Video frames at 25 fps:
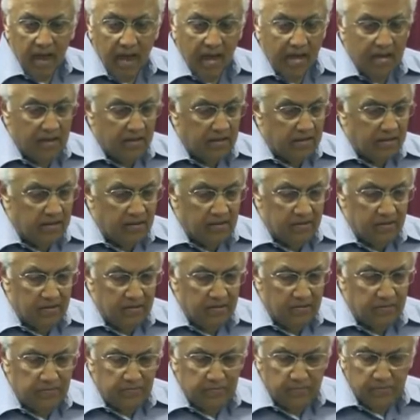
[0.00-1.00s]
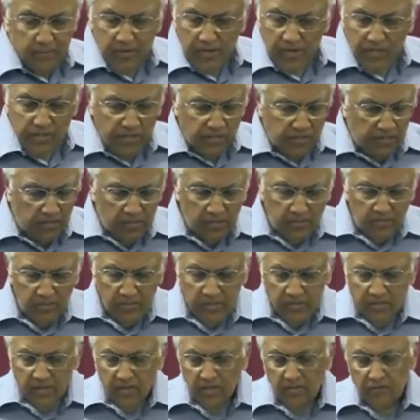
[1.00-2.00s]
And the priests and all
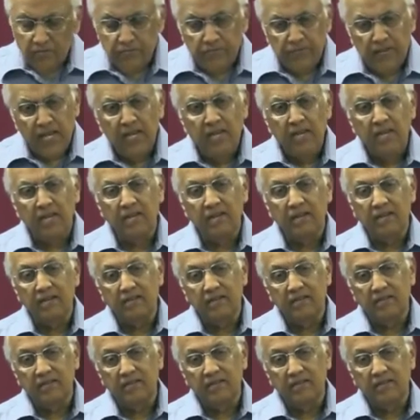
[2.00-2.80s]
got offended.